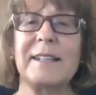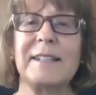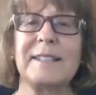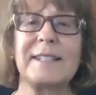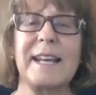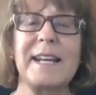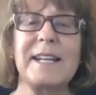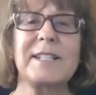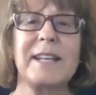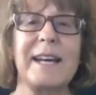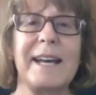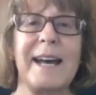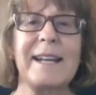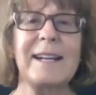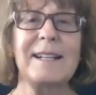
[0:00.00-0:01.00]
a data
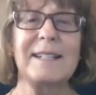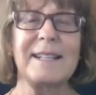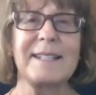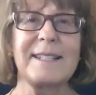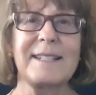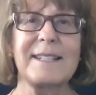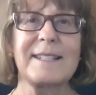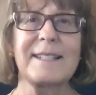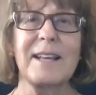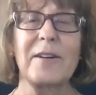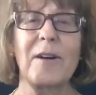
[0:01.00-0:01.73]
analyst.